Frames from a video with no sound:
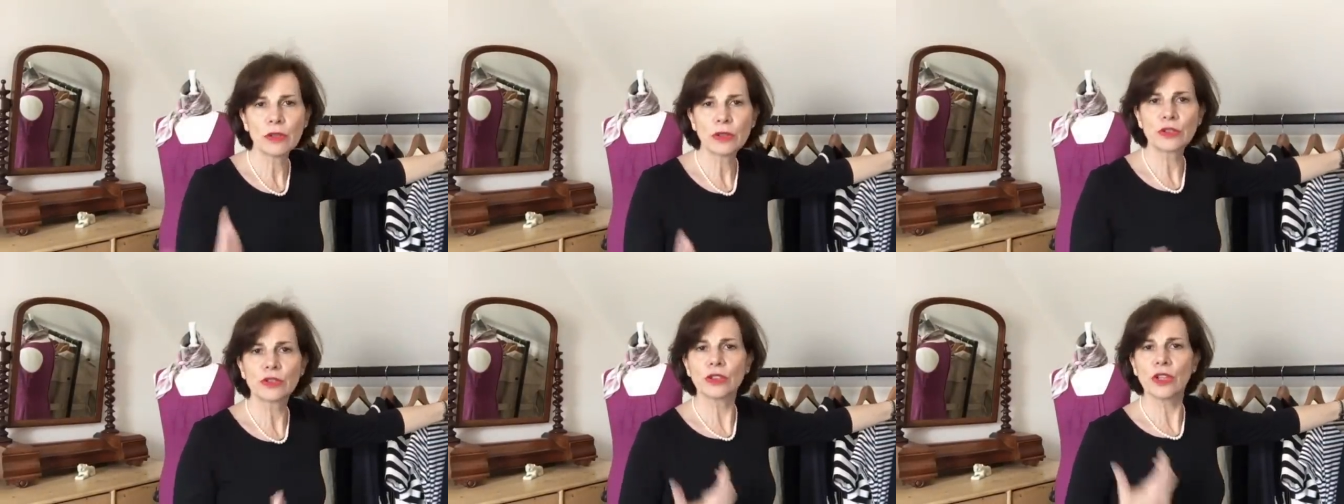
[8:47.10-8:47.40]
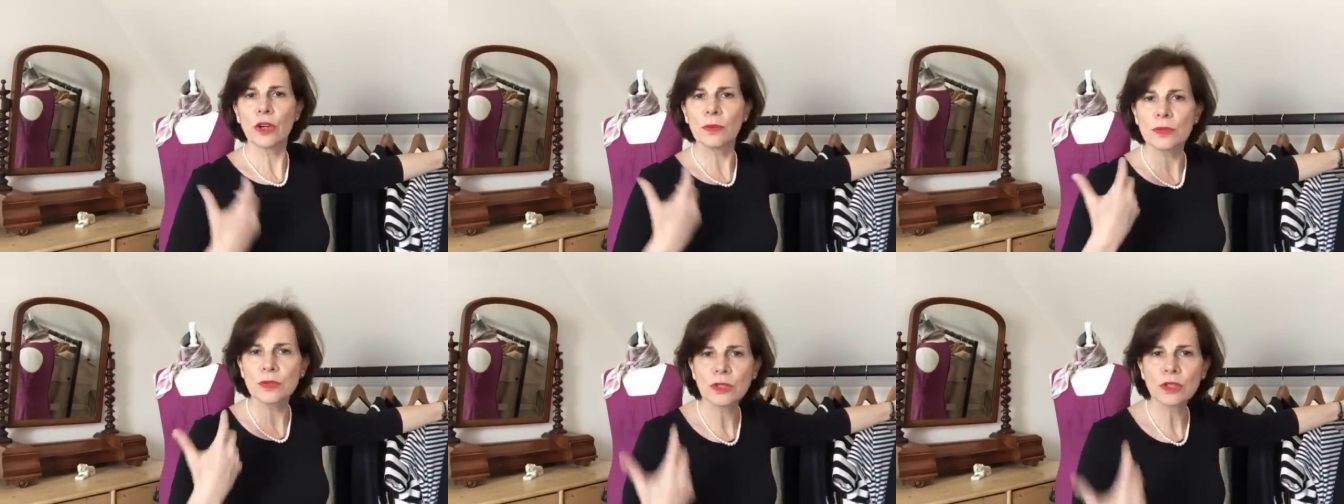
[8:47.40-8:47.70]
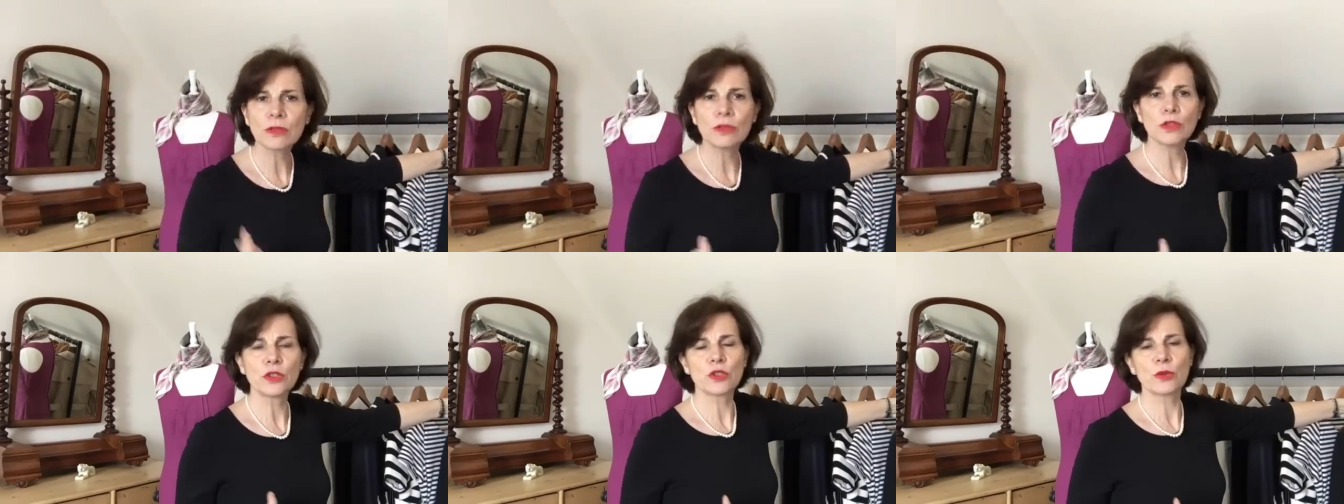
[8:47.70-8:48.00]
over tops,
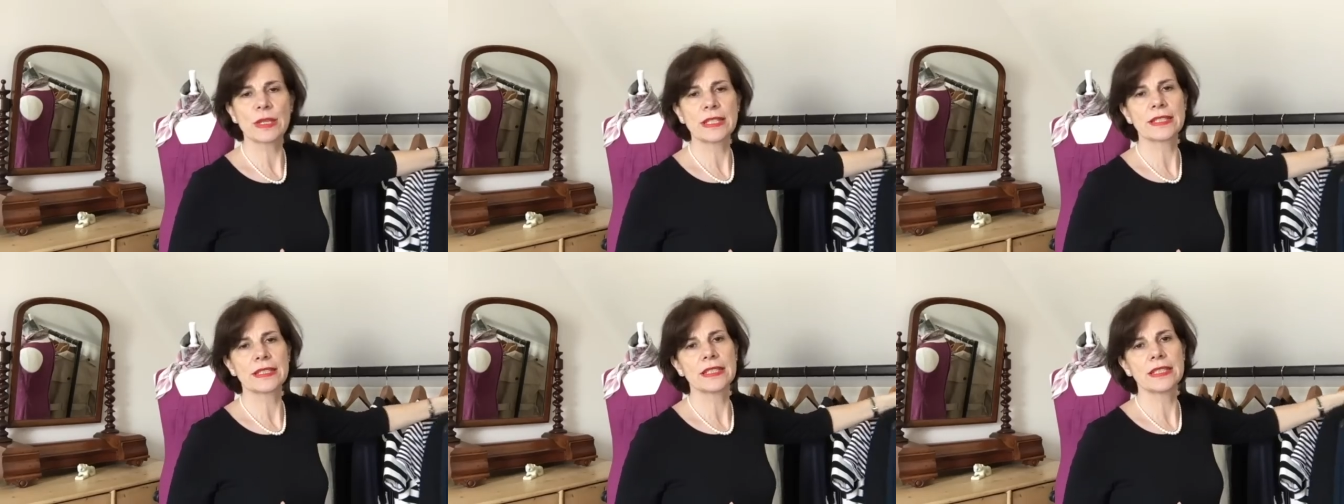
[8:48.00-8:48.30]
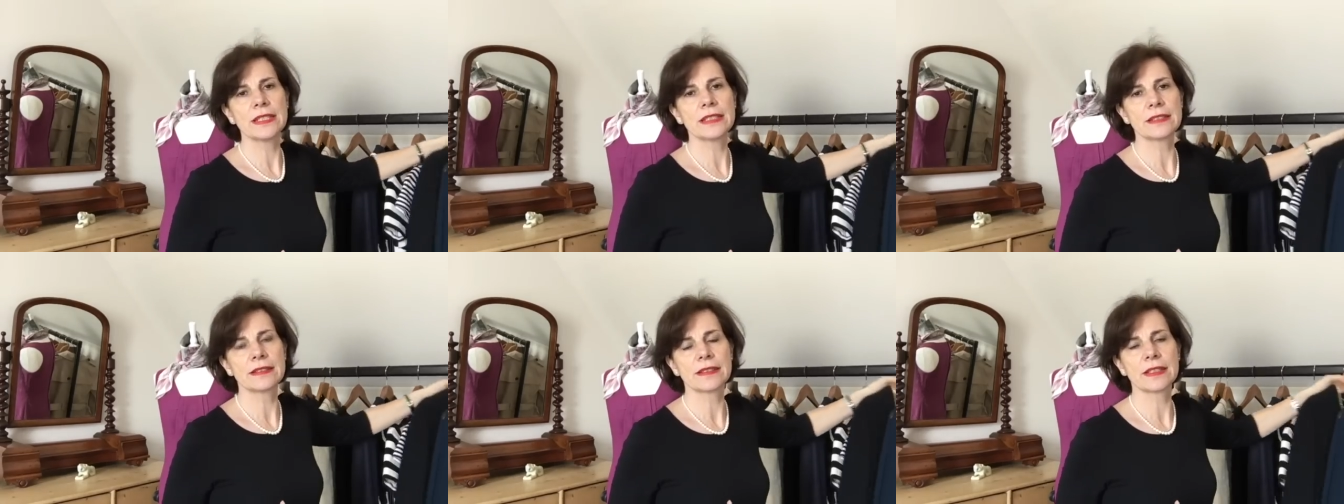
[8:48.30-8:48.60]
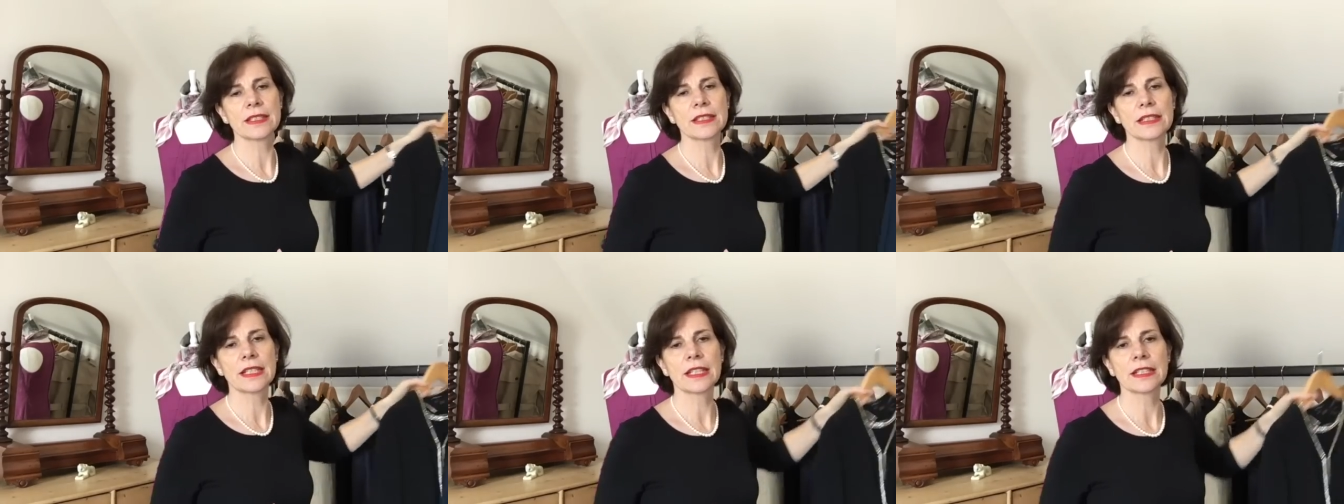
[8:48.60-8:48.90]
over dresses,
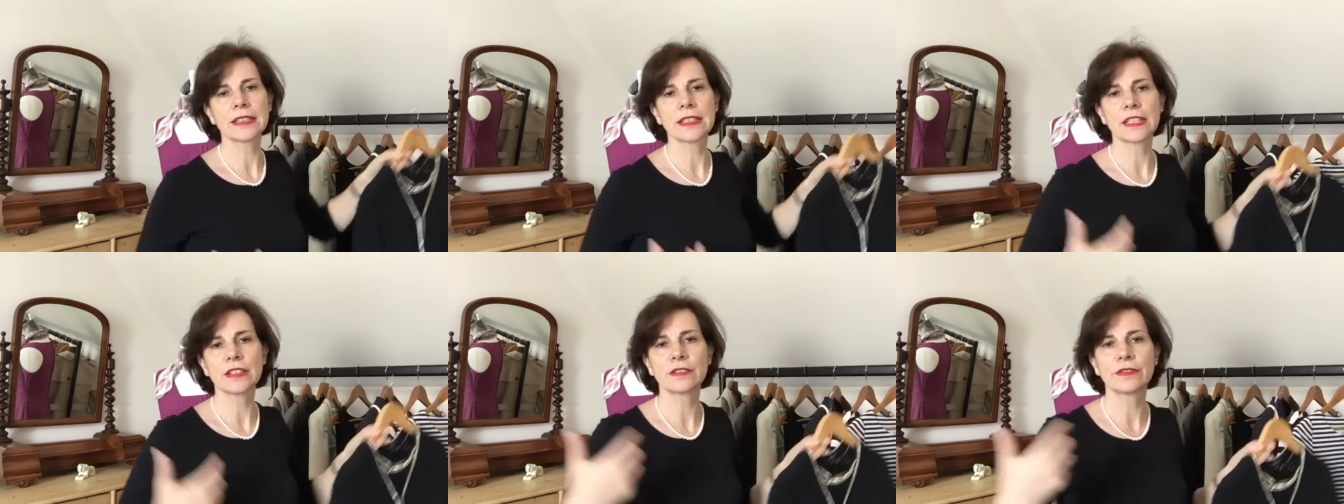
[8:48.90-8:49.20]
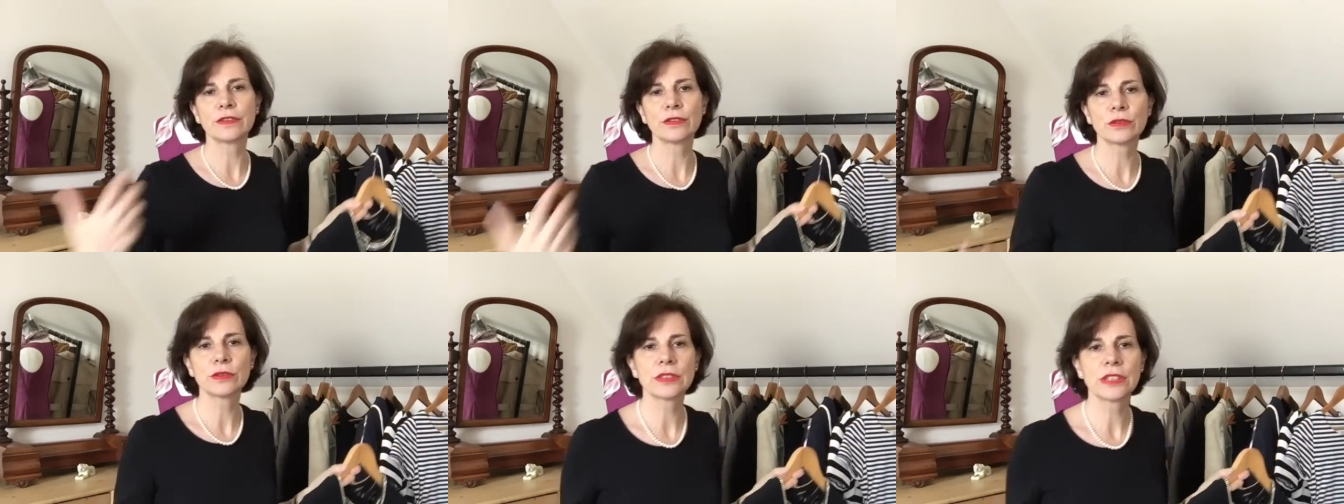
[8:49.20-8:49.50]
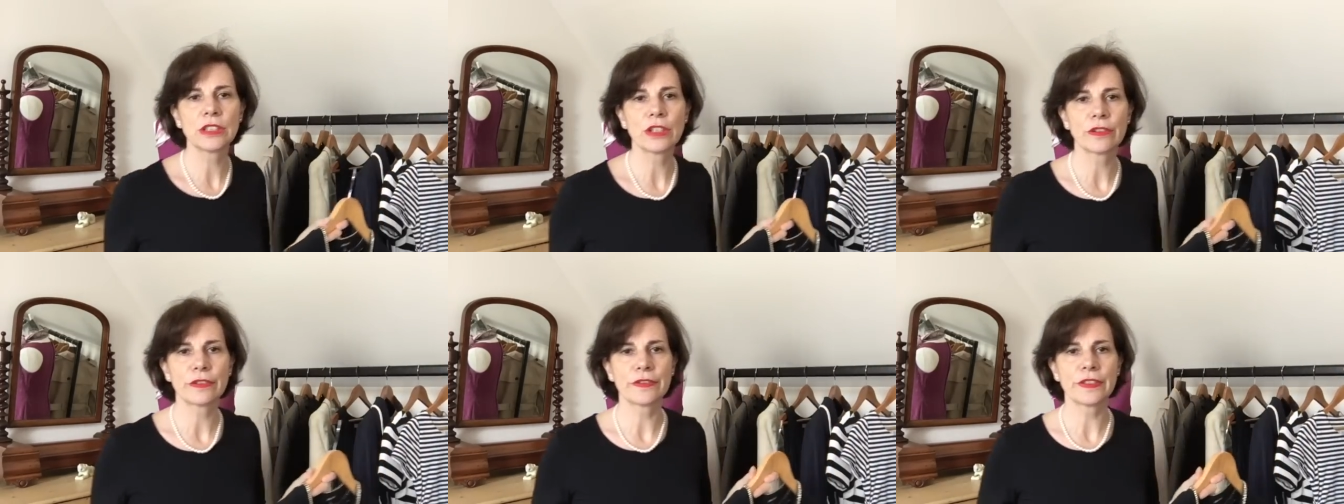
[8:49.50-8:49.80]
things like that for
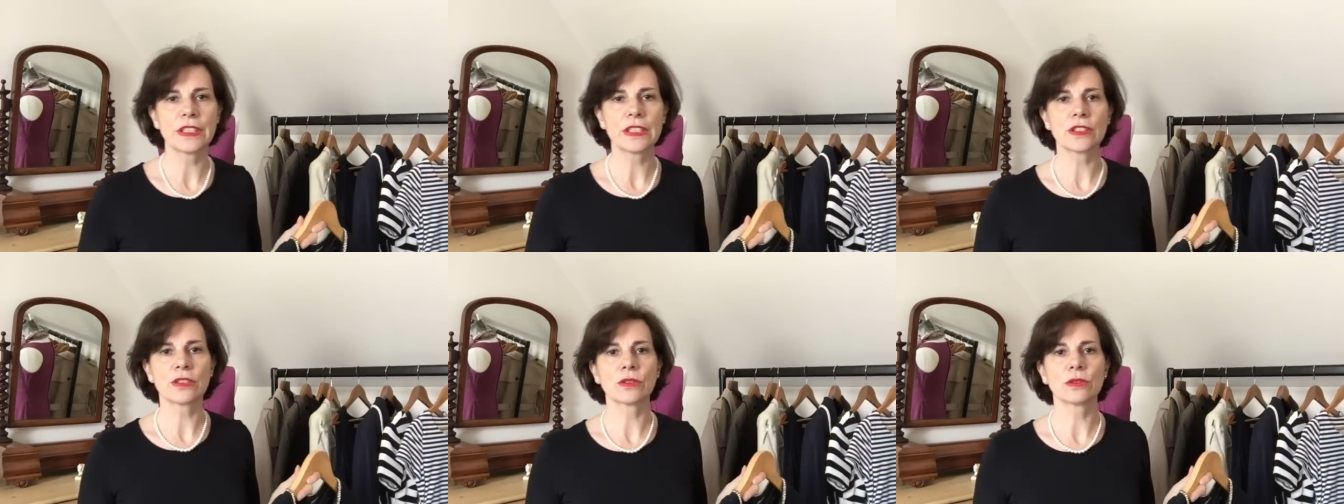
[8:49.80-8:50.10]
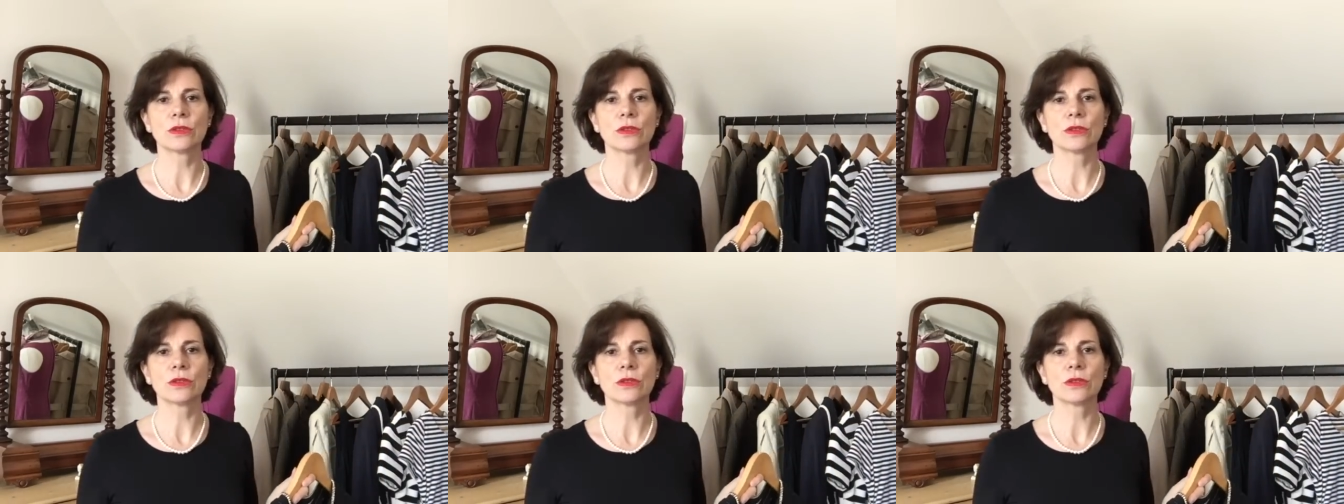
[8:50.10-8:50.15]
the office